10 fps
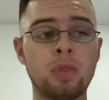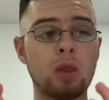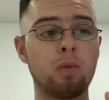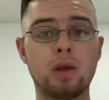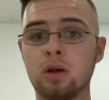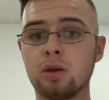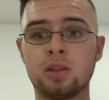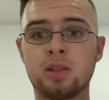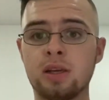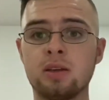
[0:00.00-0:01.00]
We've got to
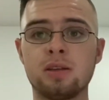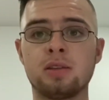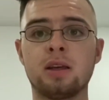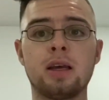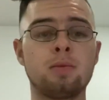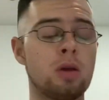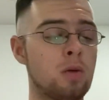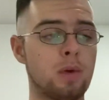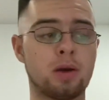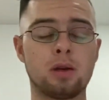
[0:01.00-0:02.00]
stick as a team.
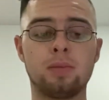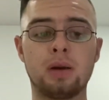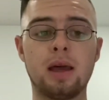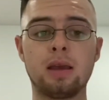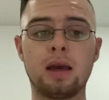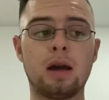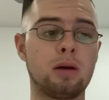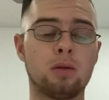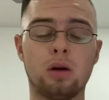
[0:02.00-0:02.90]
We've got to play how